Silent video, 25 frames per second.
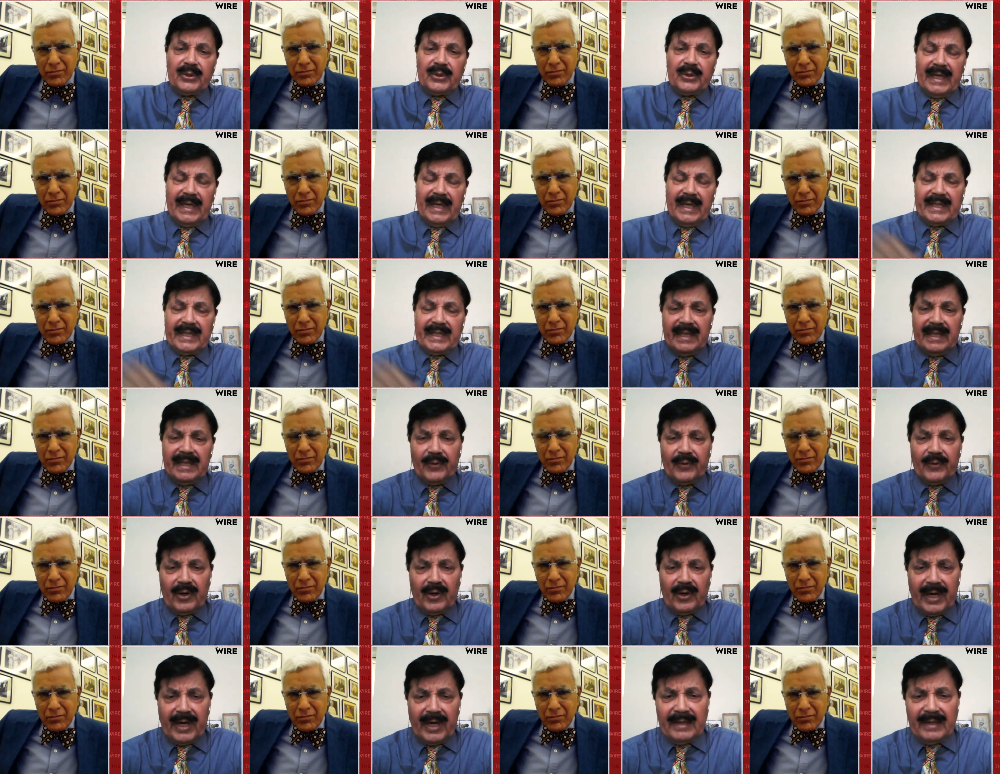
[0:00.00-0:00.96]
Speaker 1: project their
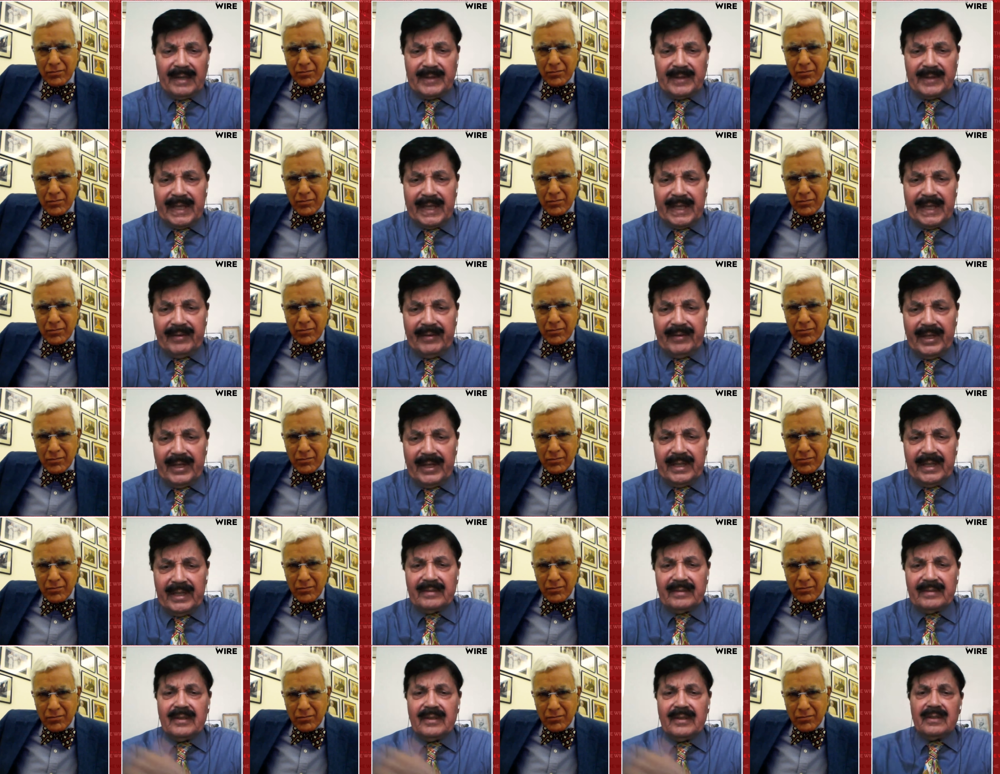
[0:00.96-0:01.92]
photographs at
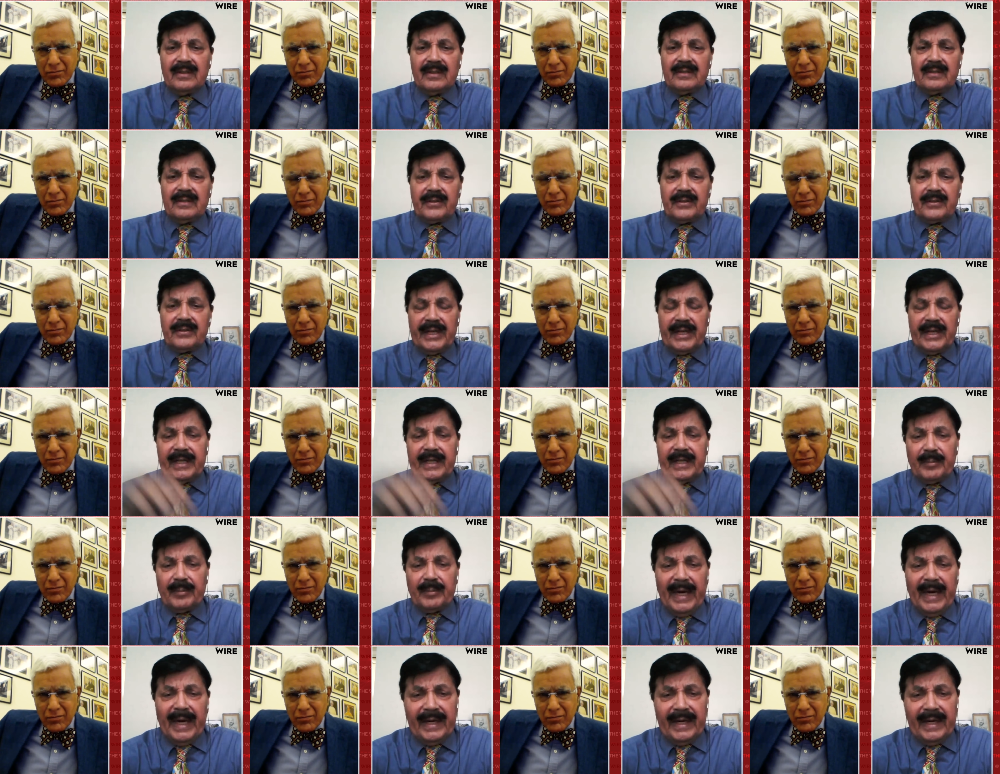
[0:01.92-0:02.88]
every
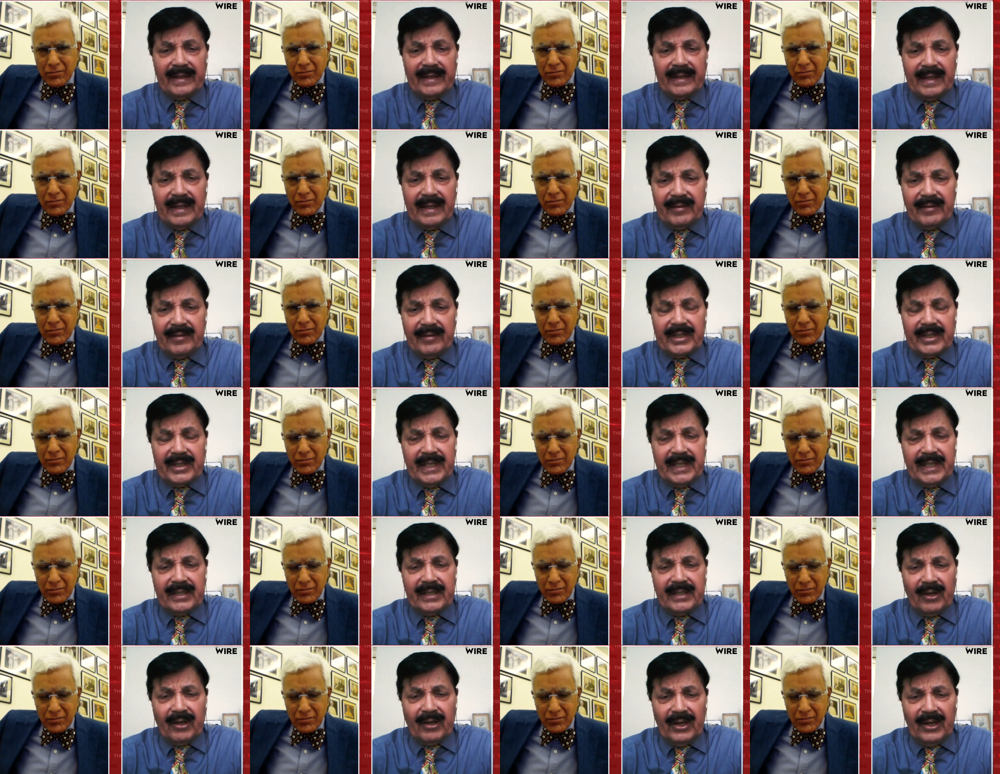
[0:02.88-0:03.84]
street bend, every
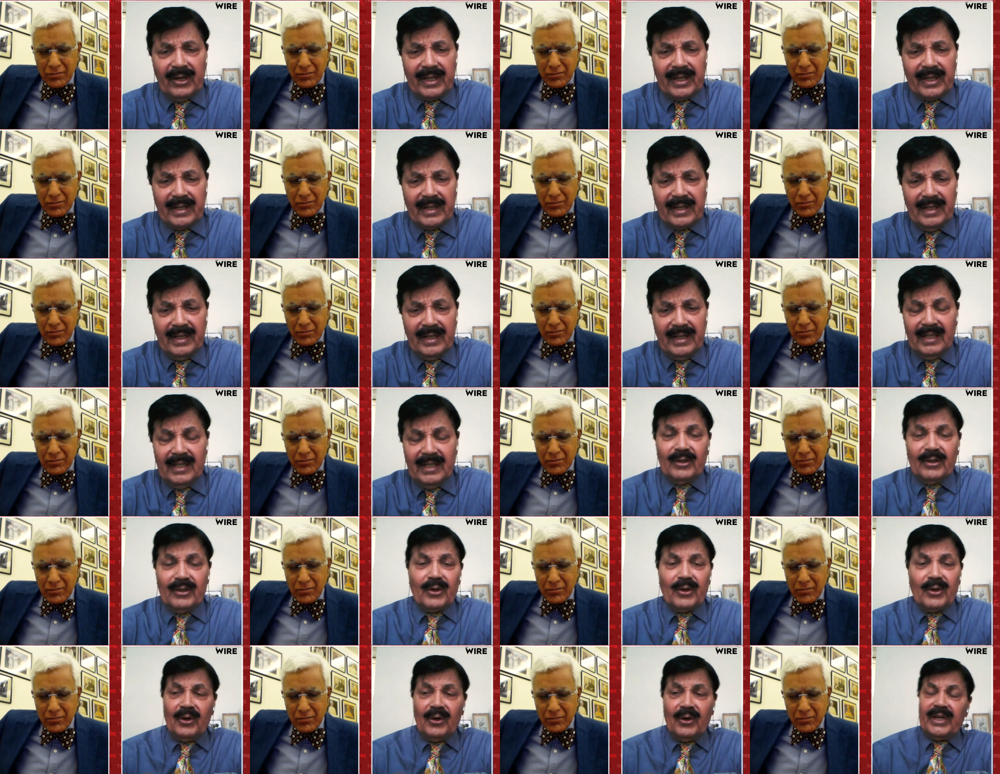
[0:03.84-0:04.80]
street corner. You
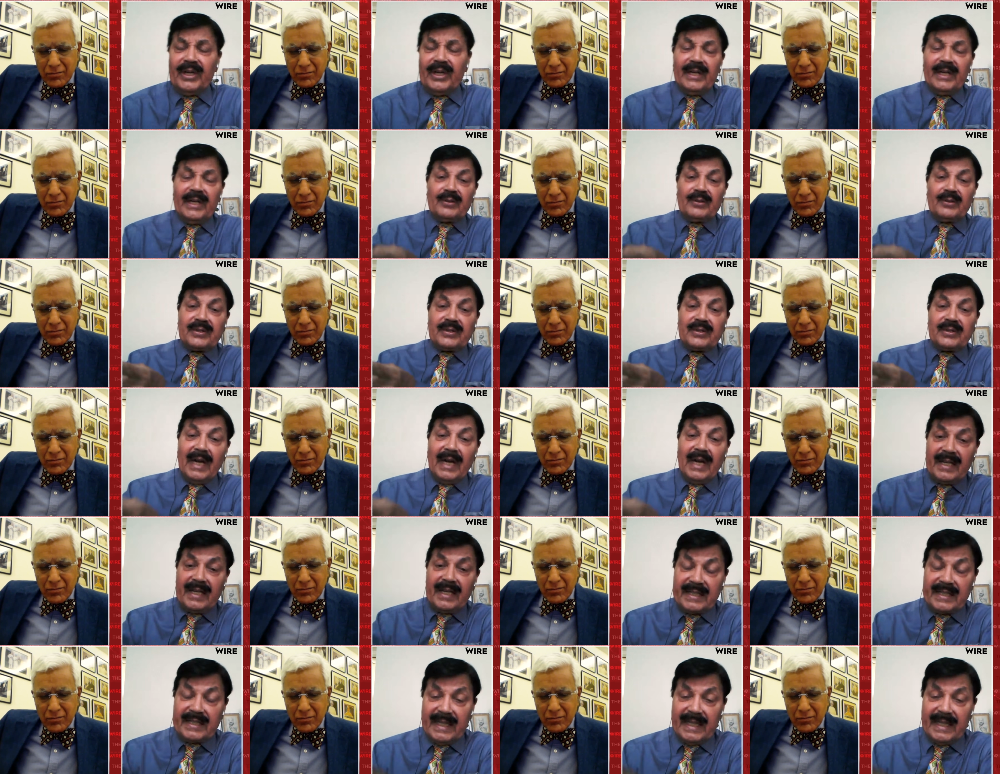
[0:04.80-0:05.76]
don't need to start
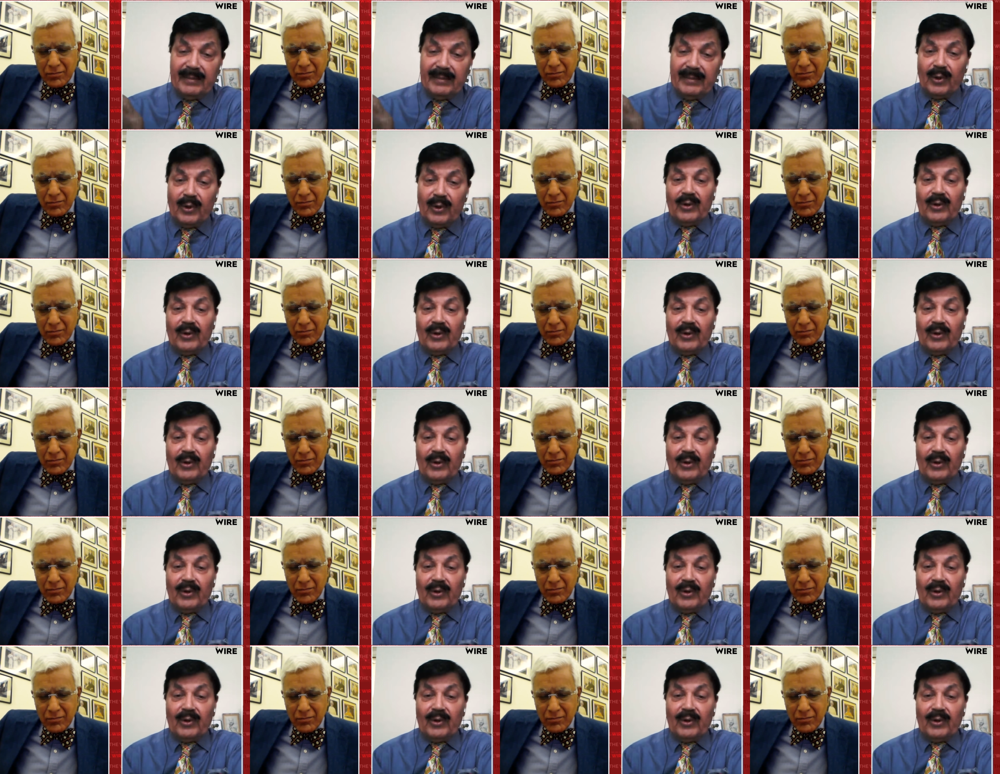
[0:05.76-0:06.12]
a scheme